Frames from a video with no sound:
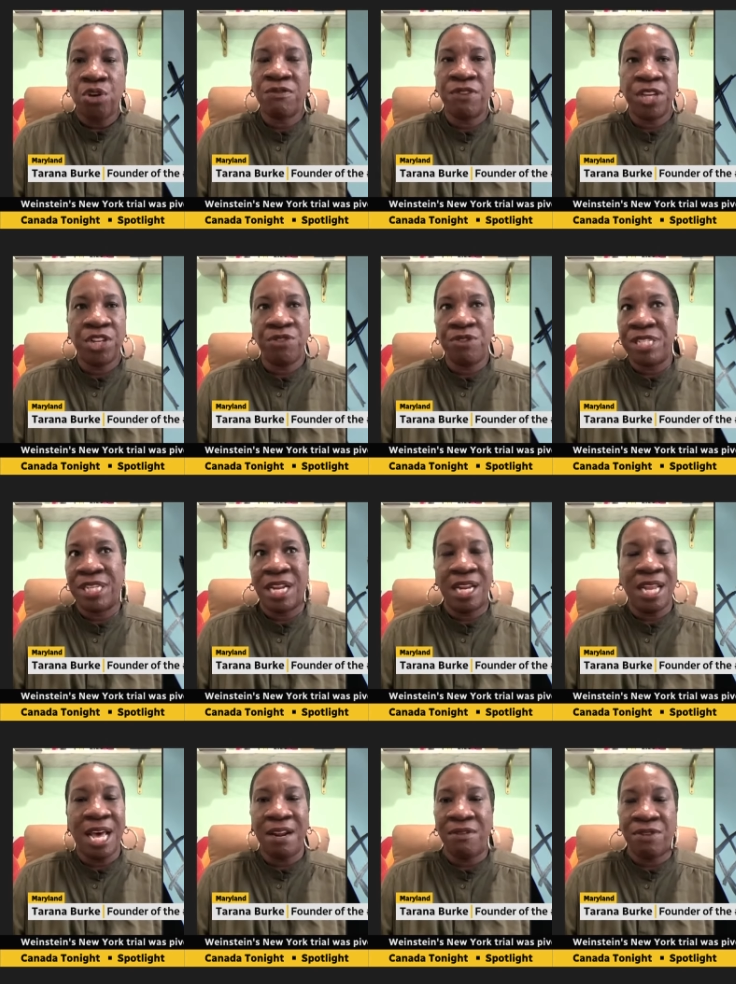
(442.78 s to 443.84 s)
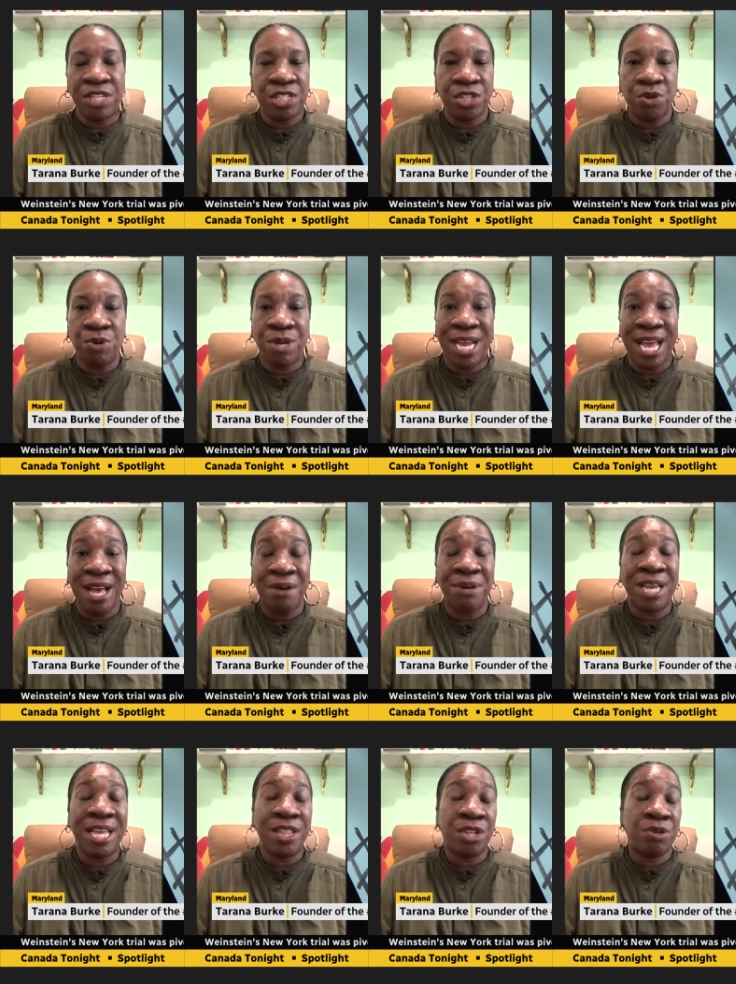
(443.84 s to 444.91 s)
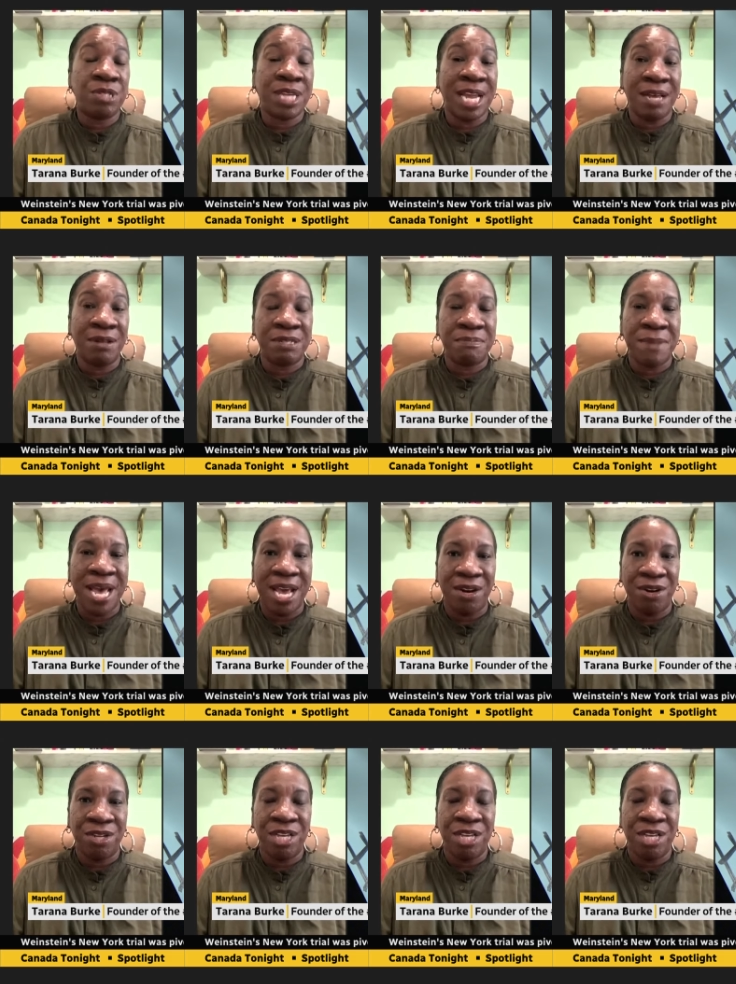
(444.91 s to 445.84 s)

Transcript: victories that a lot of us don't count, and those counts matter.